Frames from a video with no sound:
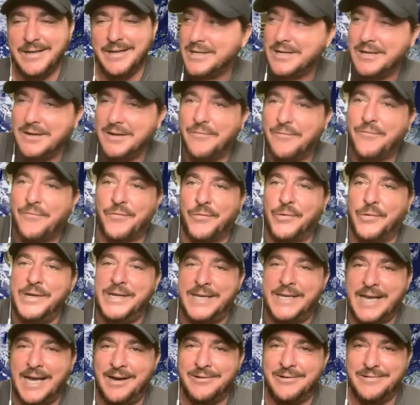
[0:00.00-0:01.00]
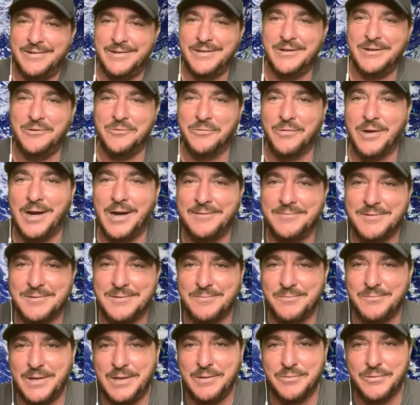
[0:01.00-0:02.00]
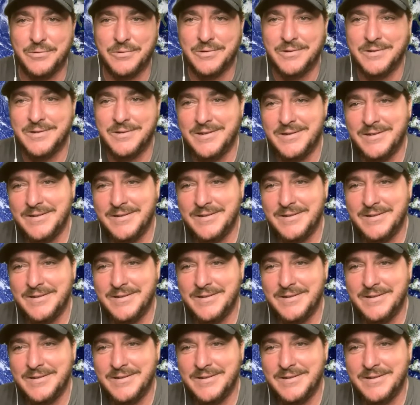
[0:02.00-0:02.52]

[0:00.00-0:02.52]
they're going to freak out and go rob some people.